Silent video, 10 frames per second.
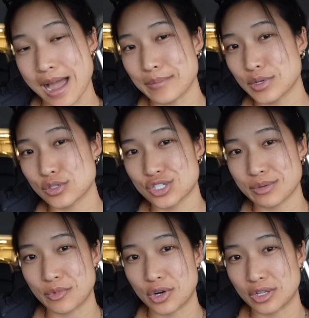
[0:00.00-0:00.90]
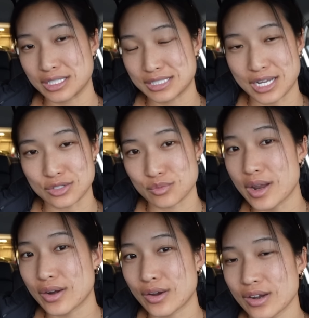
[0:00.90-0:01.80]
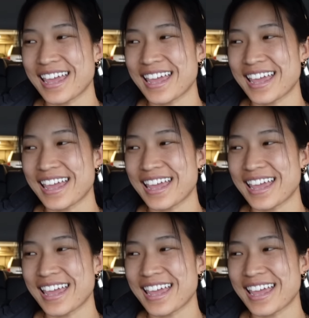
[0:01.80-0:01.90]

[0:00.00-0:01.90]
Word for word: I'm your gym girly slash runner.